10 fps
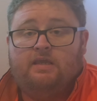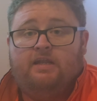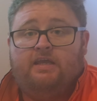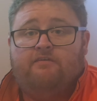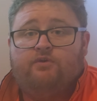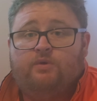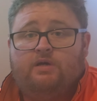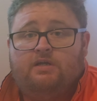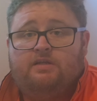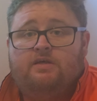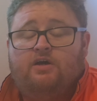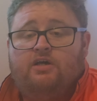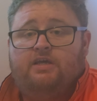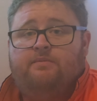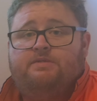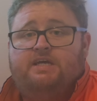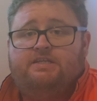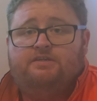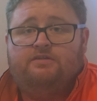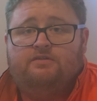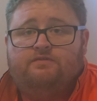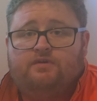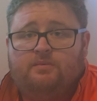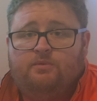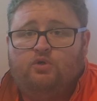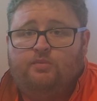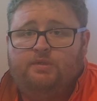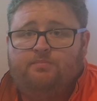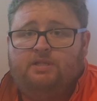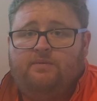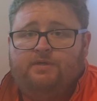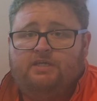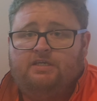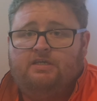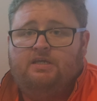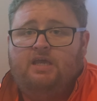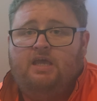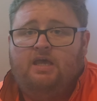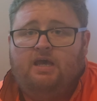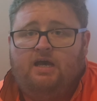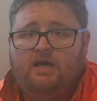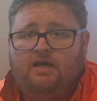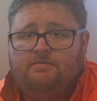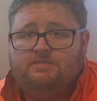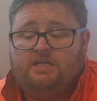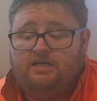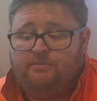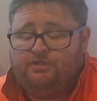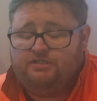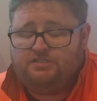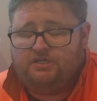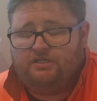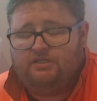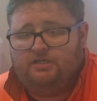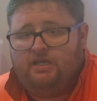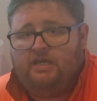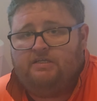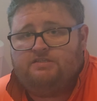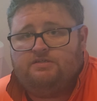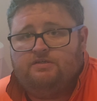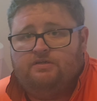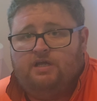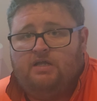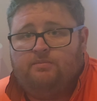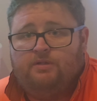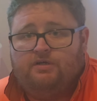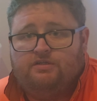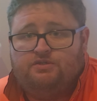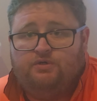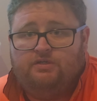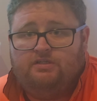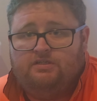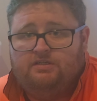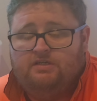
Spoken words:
G'day everyone, I am Daniel from Orbit Plumbing. Today I'm going to show you how to unblock a toilet.